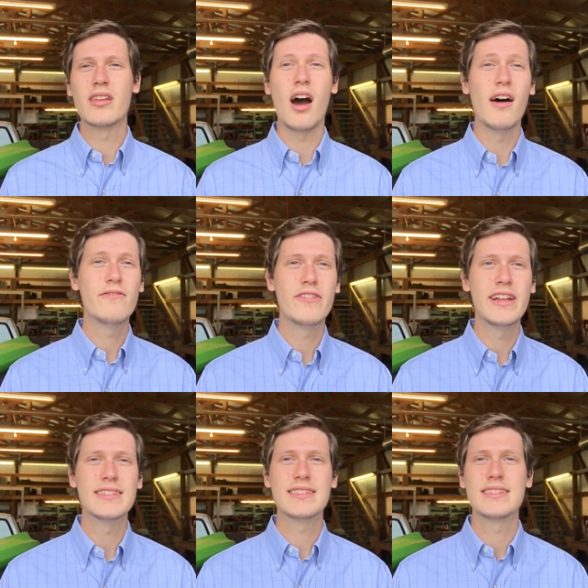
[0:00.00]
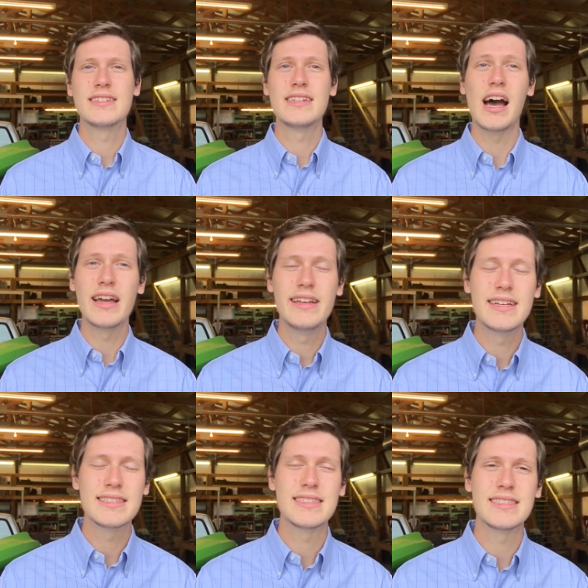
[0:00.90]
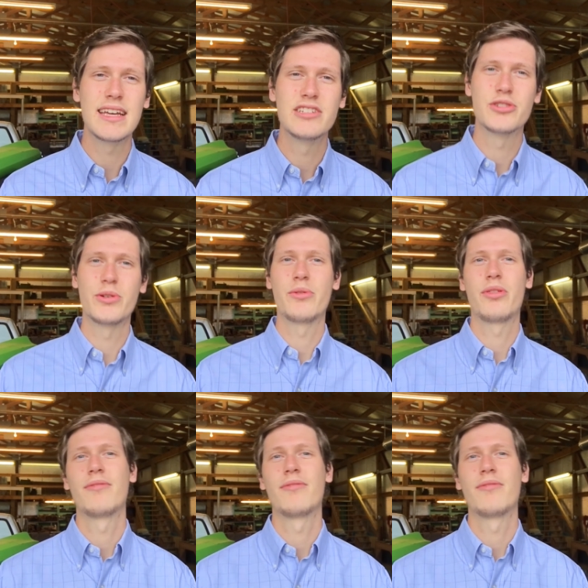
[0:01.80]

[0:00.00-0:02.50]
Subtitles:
confidence, kindness, and truth.